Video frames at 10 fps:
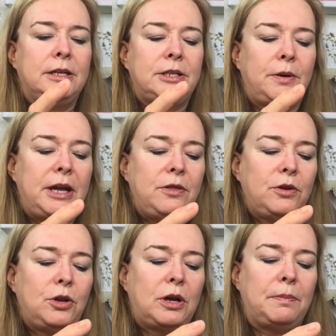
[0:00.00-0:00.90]
So
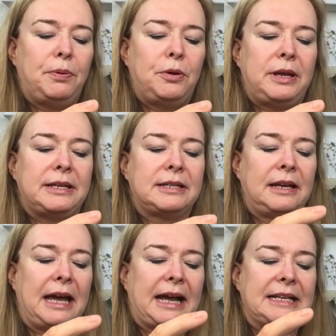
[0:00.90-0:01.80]
either you can put it,
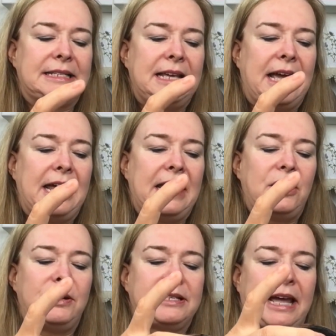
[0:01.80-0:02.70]
like I say,
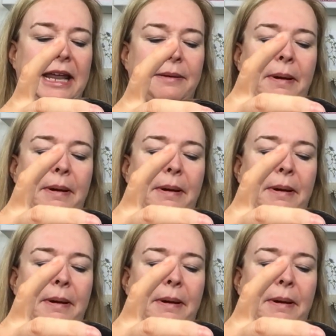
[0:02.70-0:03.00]
and you just kind